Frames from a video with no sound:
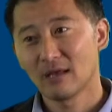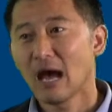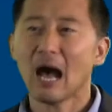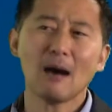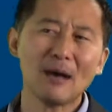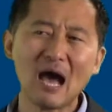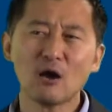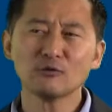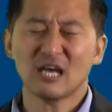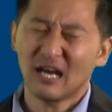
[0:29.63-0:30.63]

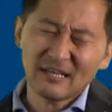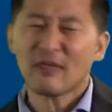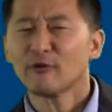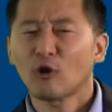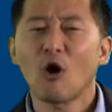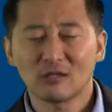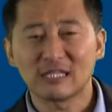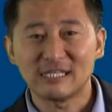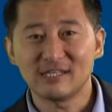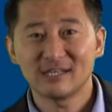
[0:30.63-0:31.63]
about another
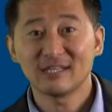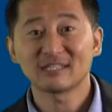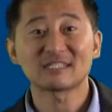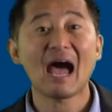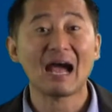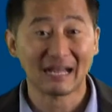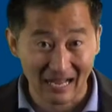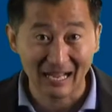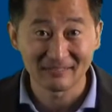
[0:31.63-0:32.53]
colleague, Taka.